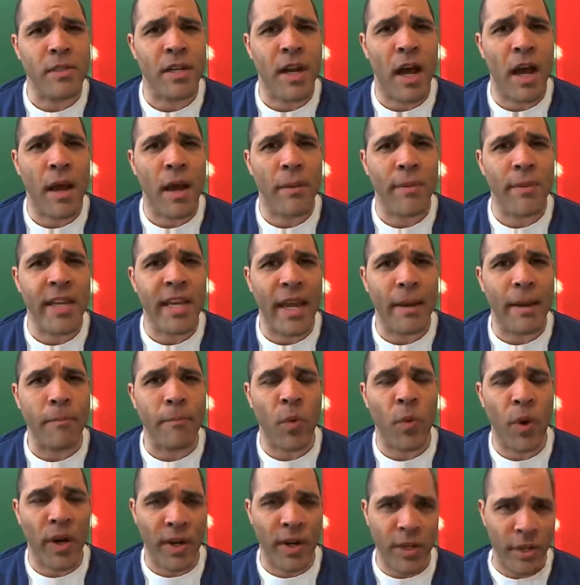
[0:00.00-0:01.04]
It was a Konami
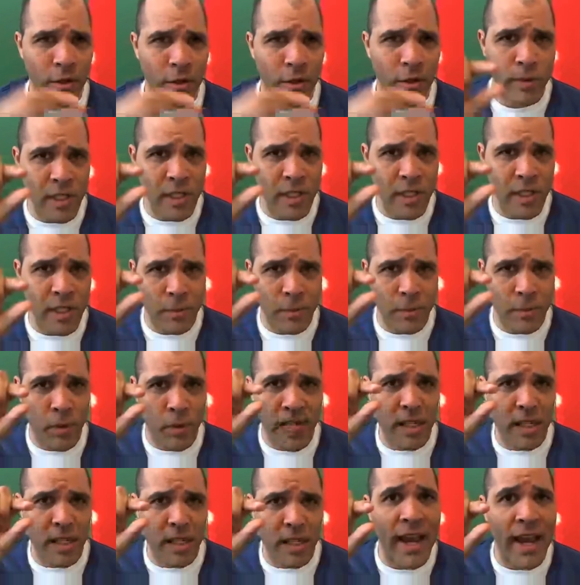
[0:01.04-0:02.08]
game where you just
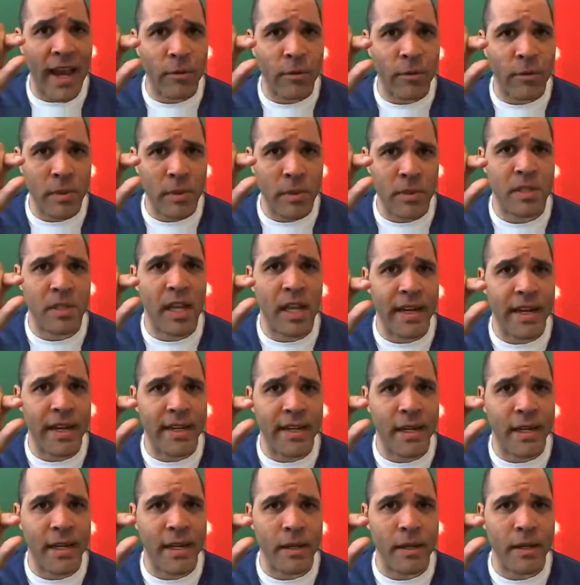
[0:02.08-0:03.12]
played a little guy, almost
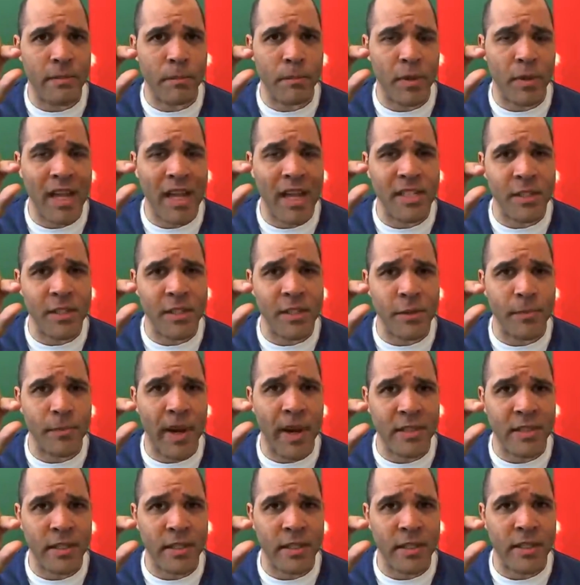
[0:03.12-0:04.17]
like um, Blaster
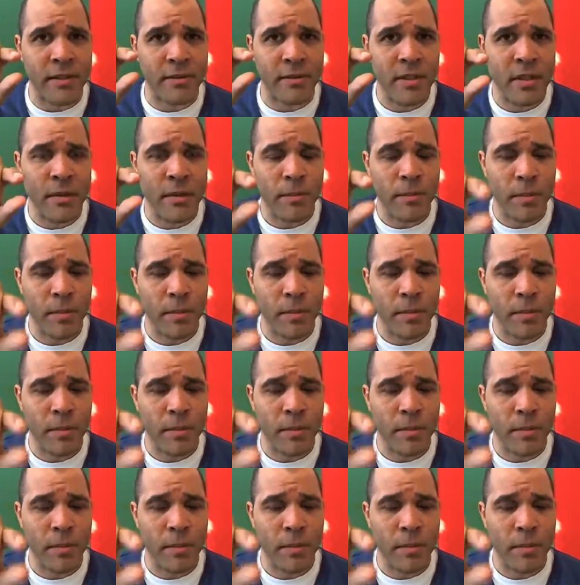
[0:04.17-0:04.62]
Master,